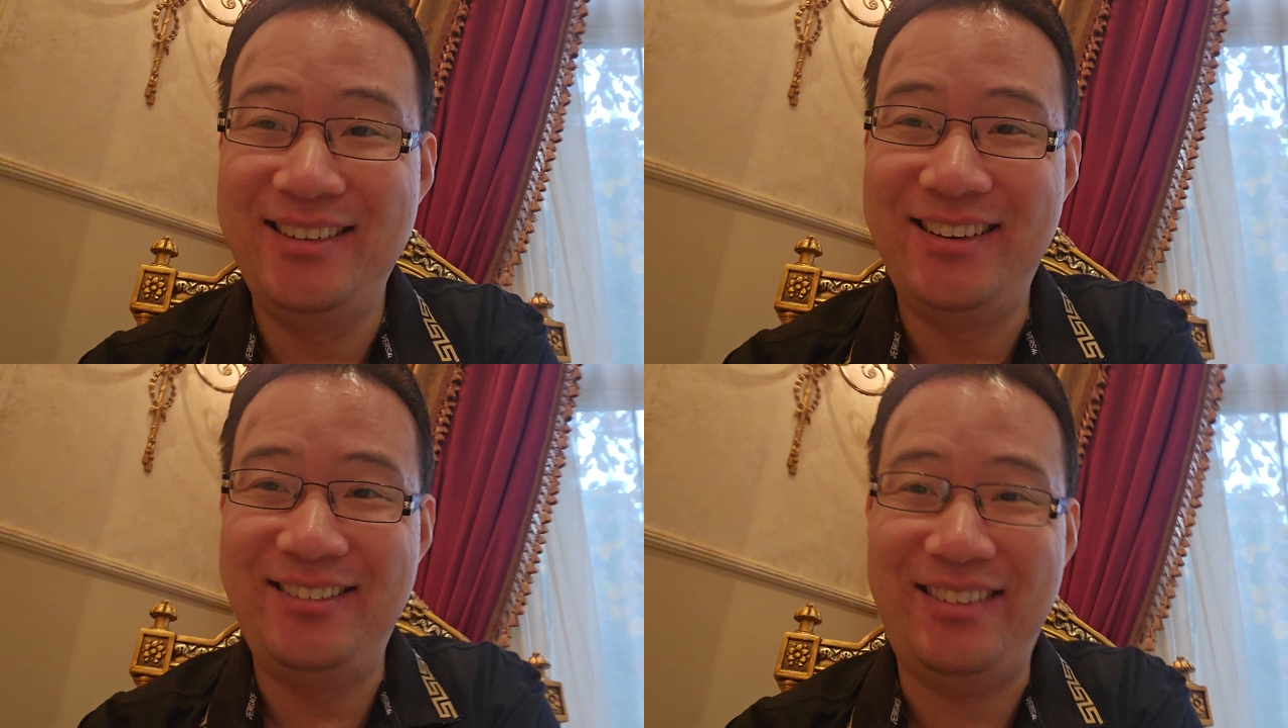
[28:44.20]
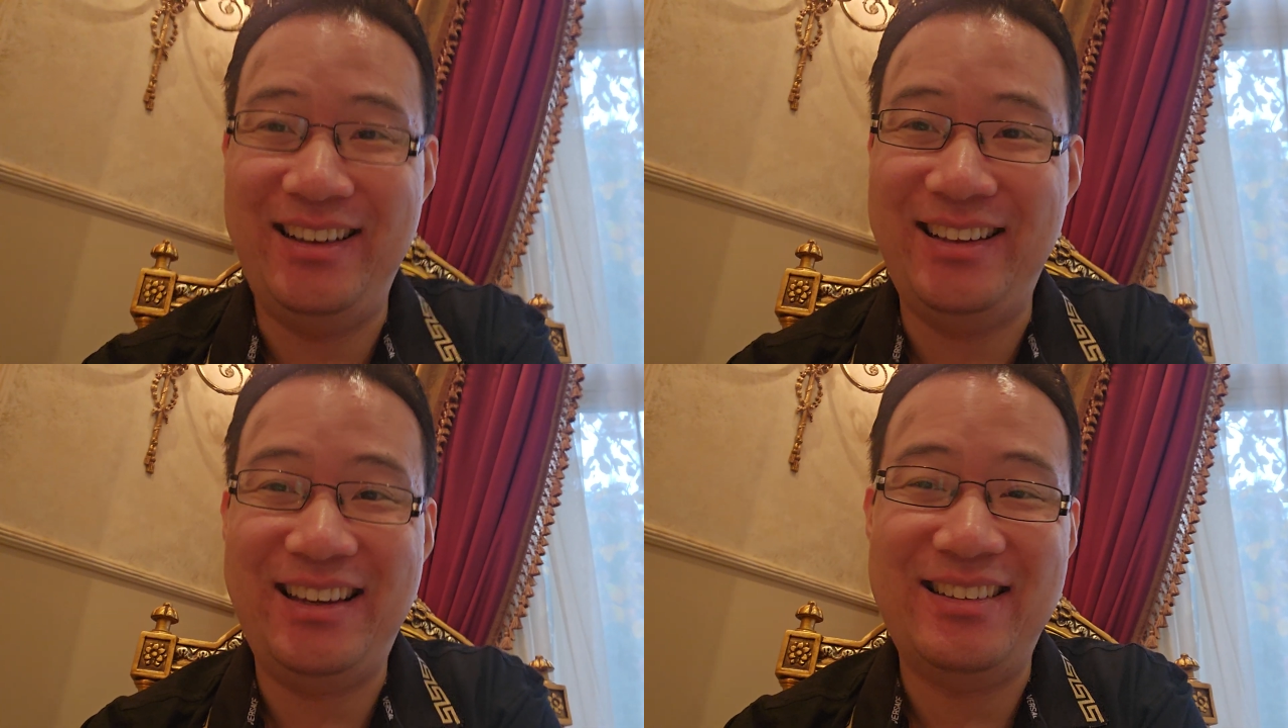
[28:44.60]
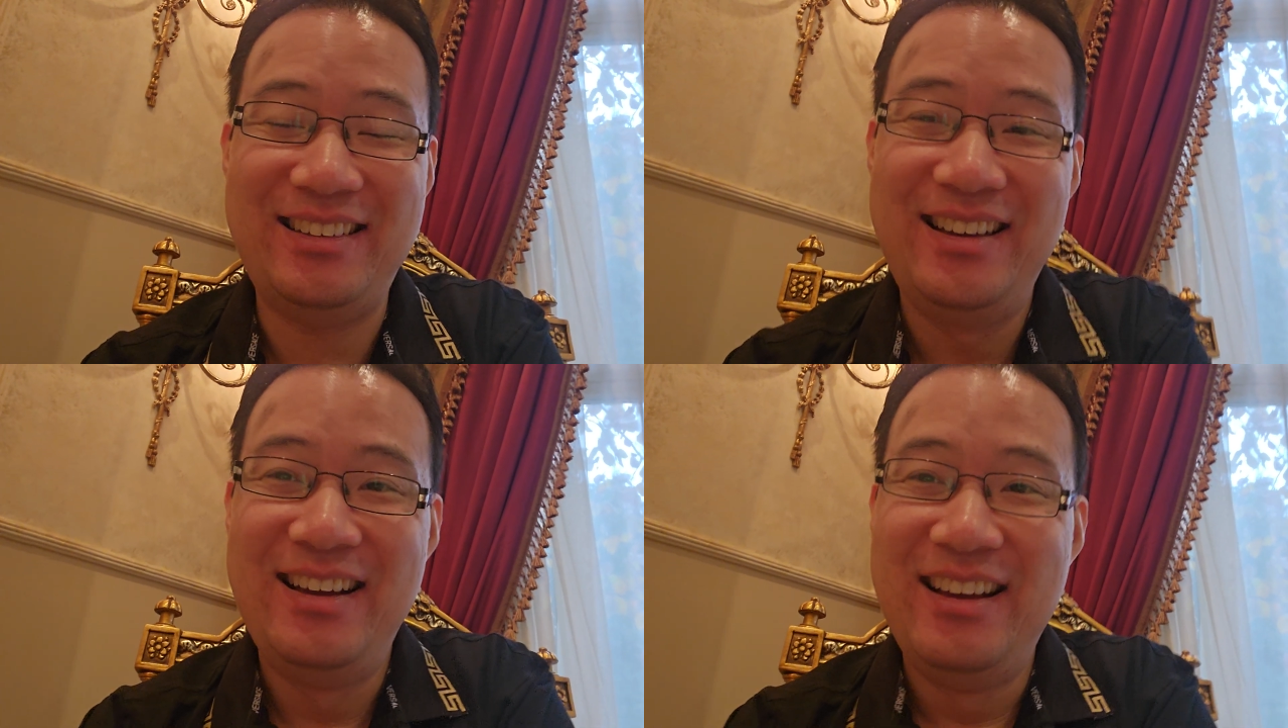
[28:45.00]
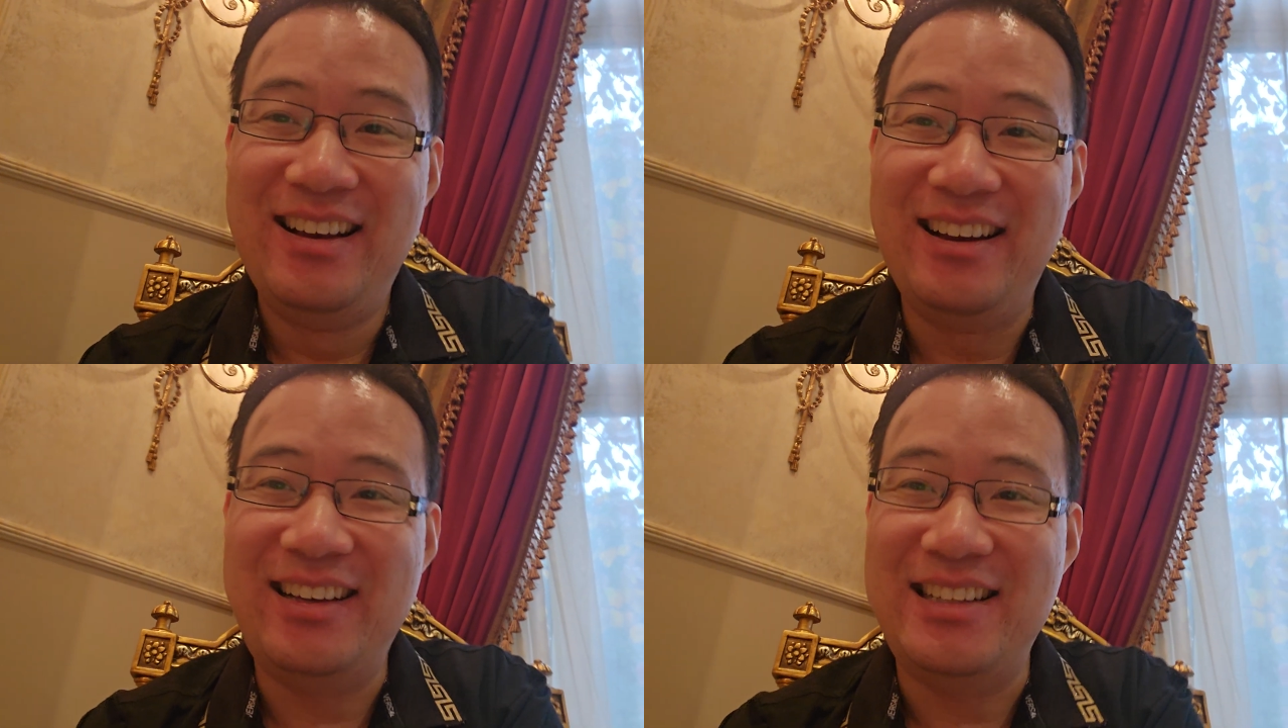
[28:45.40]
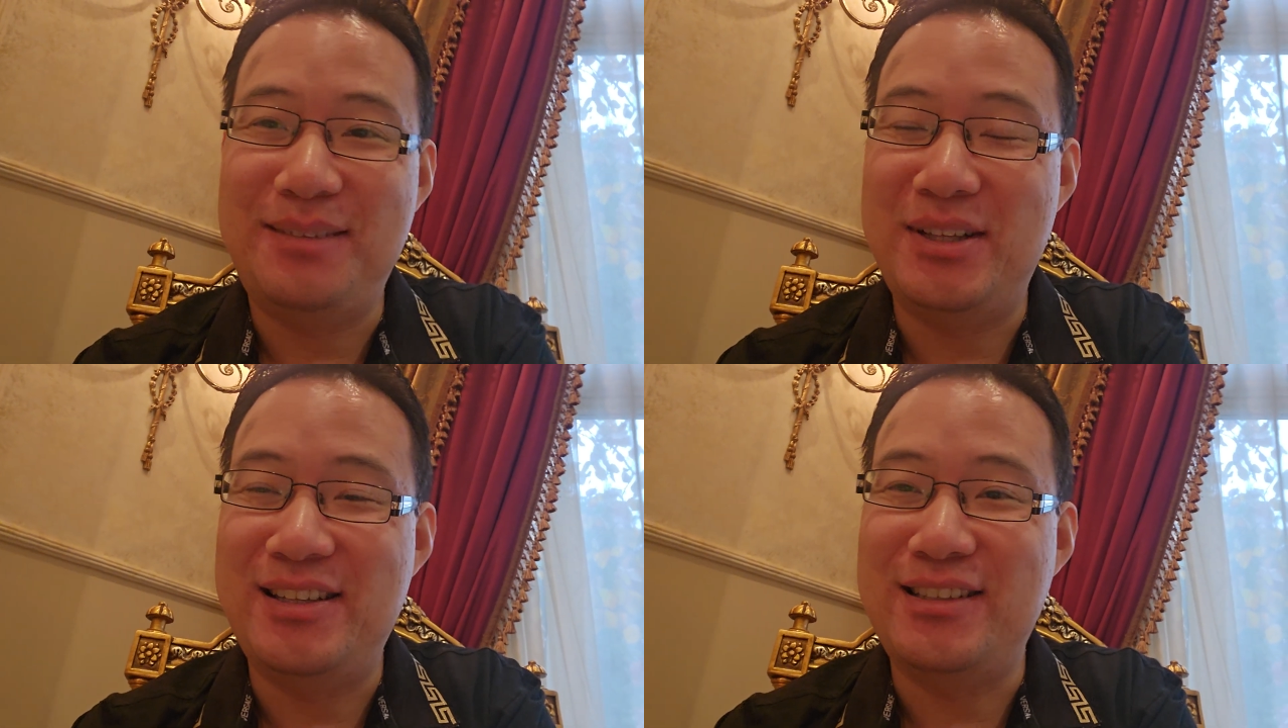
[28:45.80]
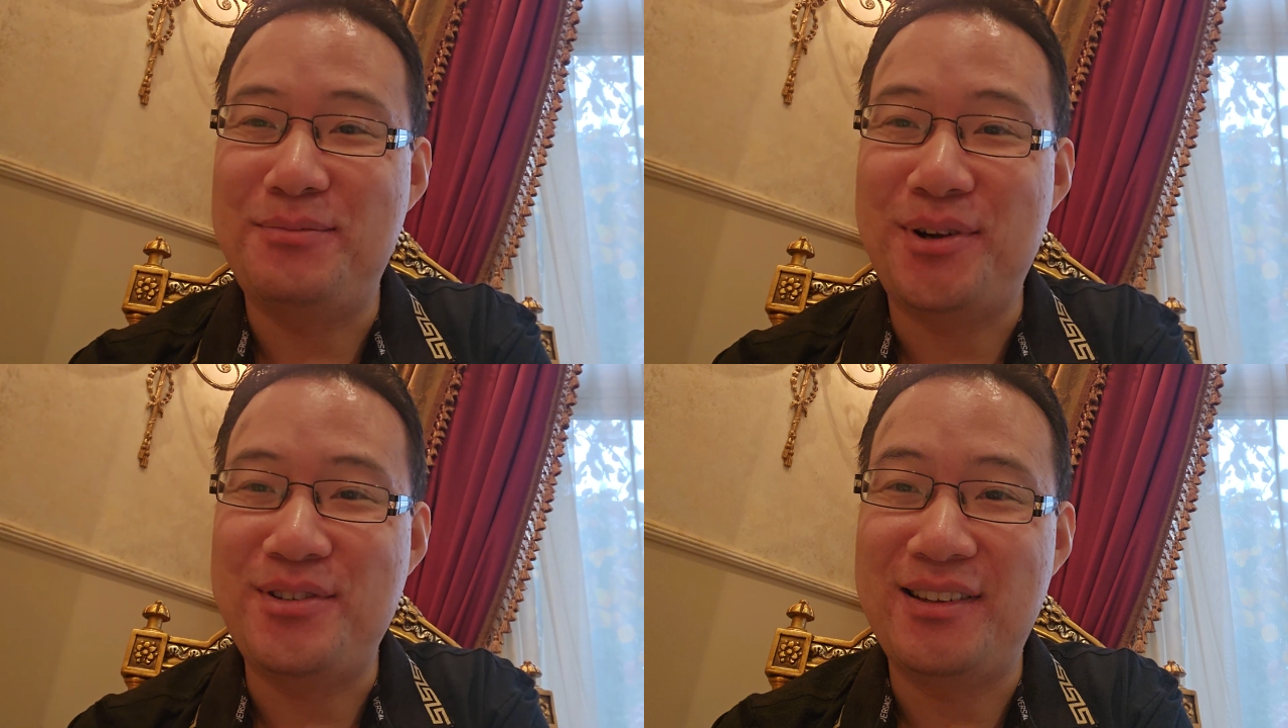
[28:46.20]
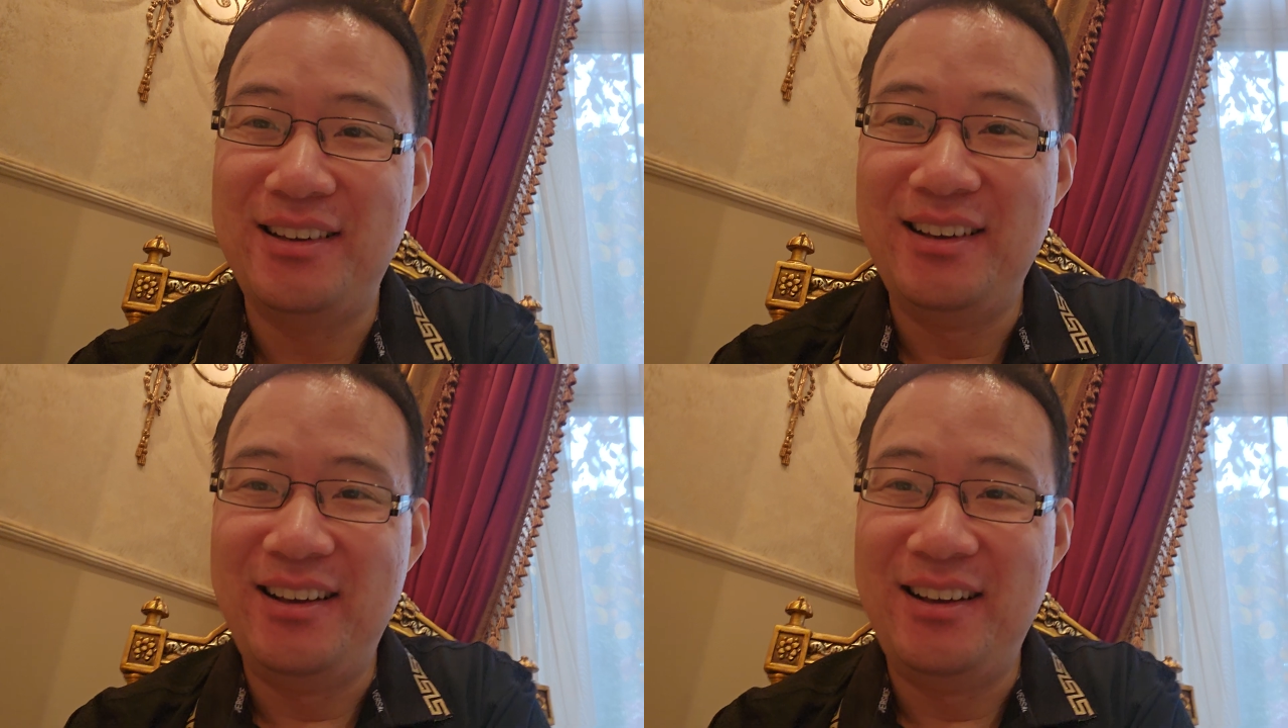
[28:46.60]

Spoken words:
right? I guess I'm a decent person.